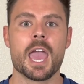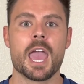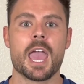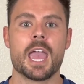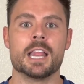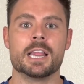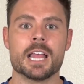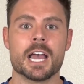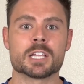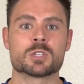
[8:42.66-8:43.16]

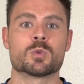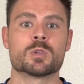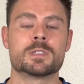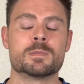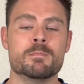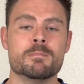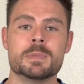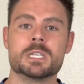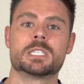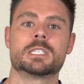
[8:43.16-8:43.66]
And that's what's
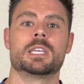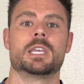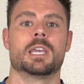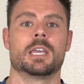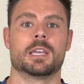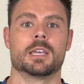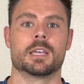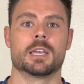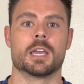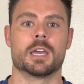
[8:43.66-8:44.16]

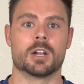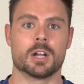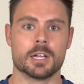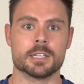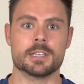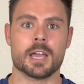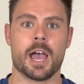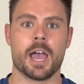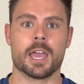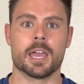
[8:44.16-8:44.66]
missing in our
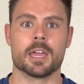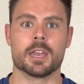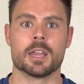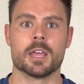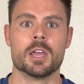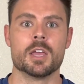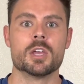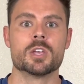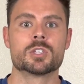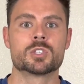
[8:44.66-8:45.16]
diet.
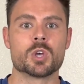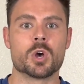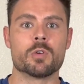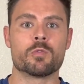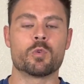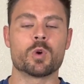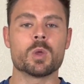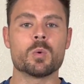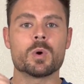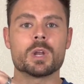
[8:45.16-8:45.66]
So
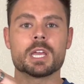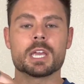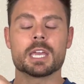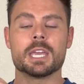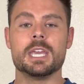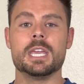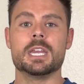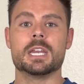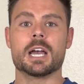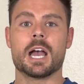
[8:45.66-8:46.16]
if we want
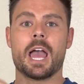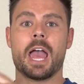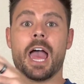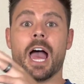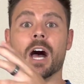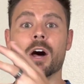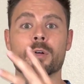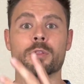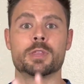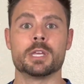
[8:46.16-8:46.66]
to eat a
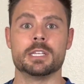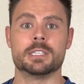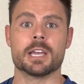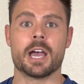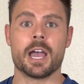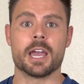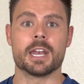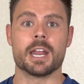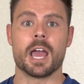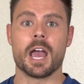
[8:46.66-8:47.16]
healthy
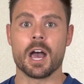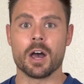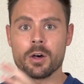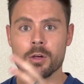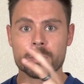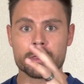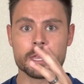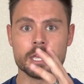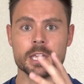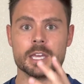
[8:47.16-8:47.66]
diet, a
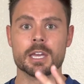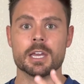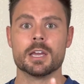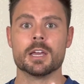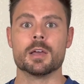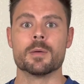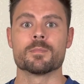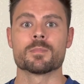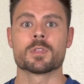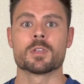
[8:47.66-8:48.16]
healthy,
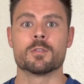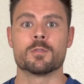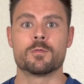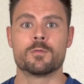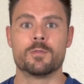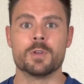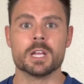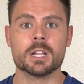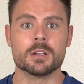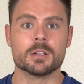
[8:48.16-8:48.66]

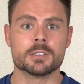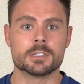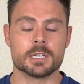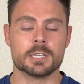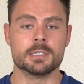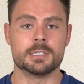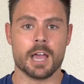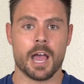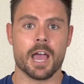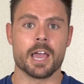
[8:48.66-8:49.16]
filled
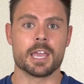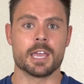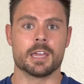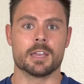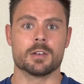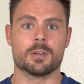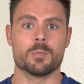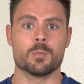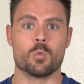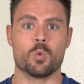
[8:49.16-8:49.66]

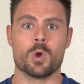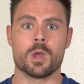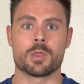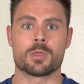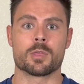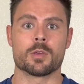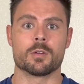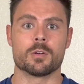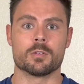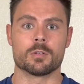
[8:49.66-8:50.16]
diet
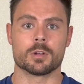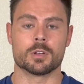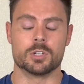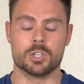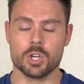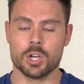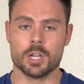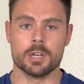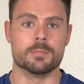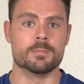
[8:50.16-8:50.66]
with
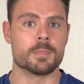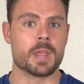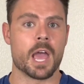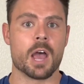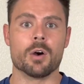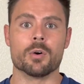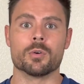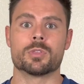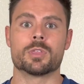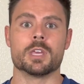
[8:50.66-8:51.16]
good and
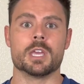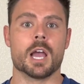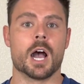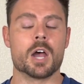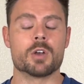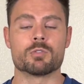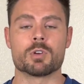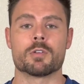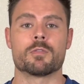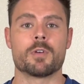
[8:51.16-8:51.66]
healthy,
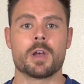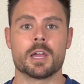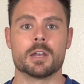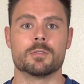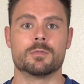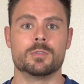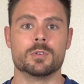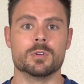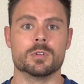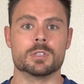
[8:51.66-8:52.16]

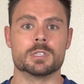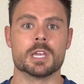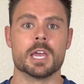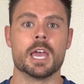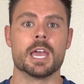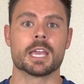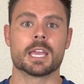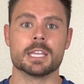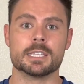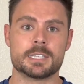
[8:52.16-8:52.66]
unrefined foods
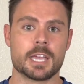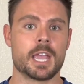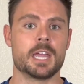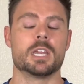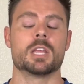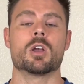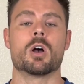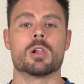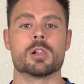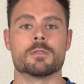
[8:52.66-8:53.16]

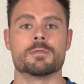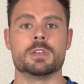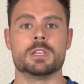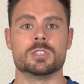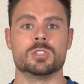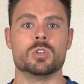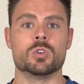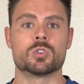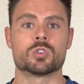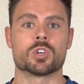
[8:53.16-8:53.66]
containing all of these
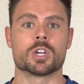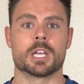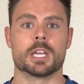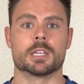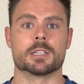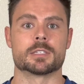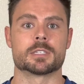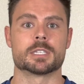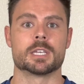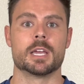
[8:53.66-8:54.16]

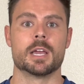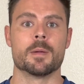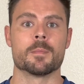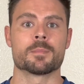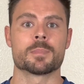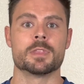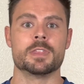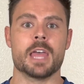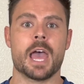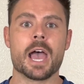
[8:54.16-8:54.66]
nutrients,
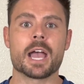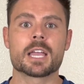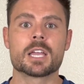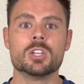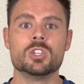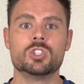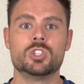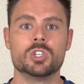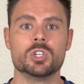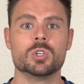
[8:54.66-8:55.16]
that
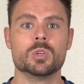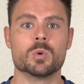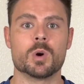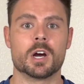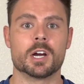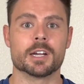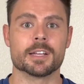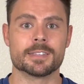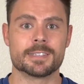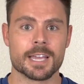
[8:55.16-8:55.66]
can do
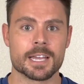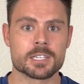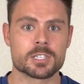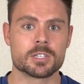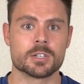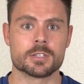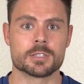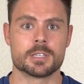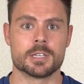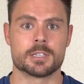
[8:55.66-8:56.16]
our
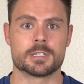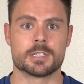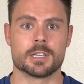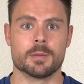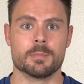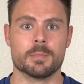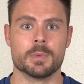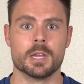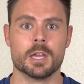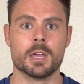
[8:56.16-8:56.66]
intestinal
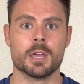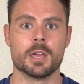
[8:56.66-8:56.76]
system